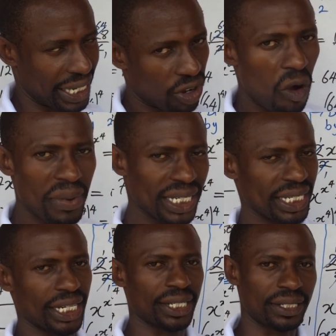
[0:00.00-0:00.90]
in the comment
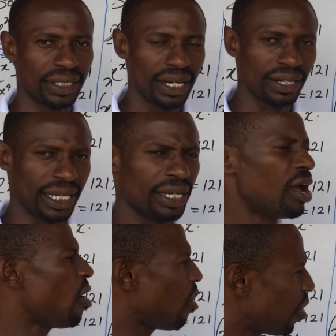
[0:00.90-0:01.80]
section.
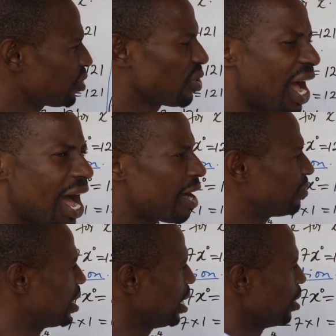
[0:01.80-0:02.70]
Okay. Or you
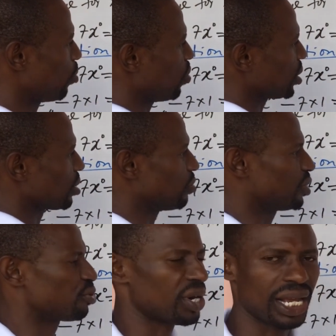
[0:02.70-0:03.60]
have a question
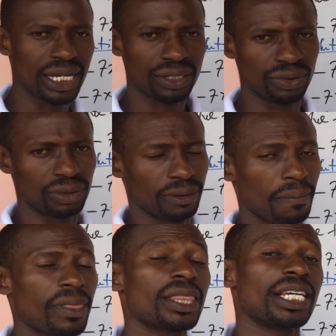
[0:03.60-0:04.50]
with regards to
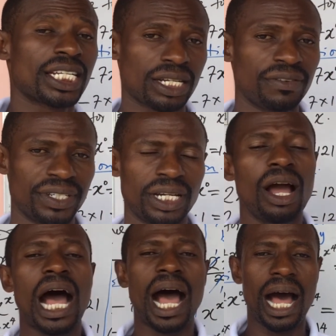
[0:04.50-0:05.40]
the survey,
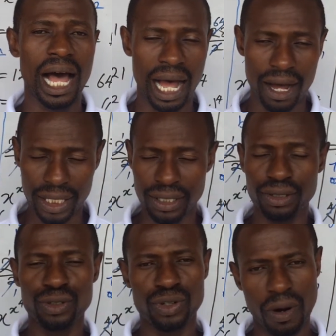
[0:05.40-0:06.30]

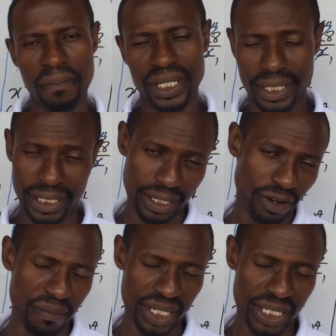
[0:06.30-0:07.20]
also drop it in the
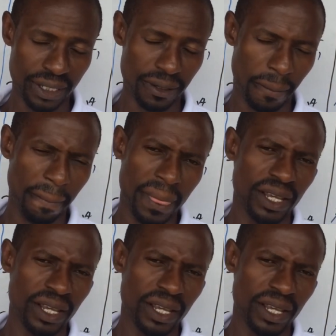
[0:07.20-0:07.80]
comment section.